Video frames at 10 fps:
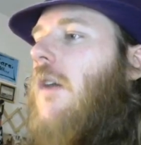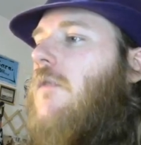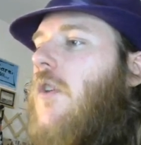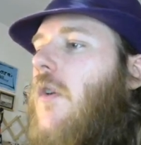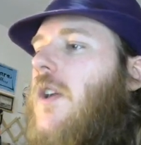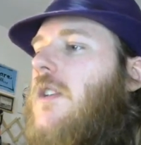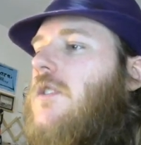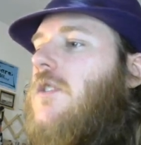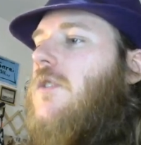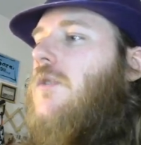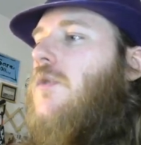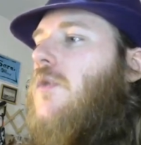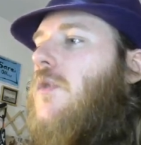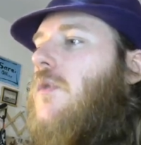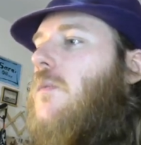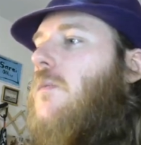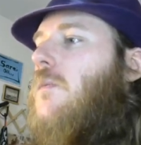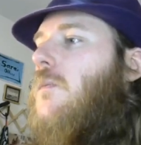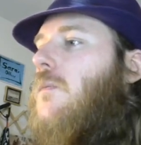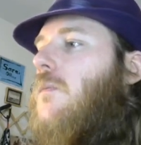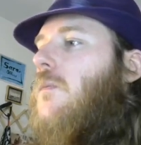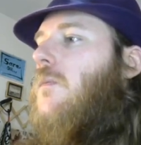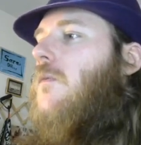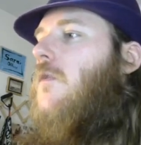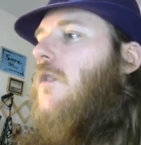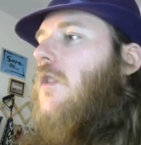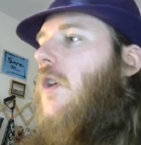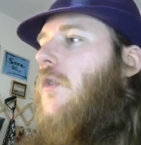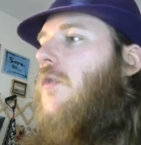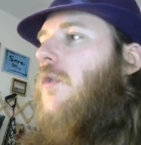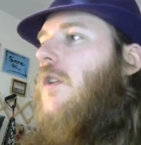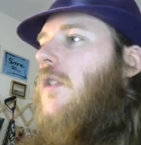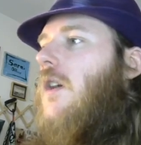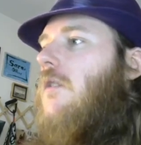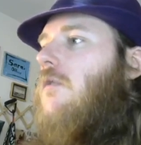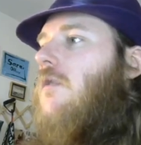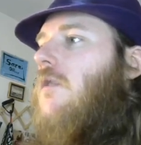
going to go for it though.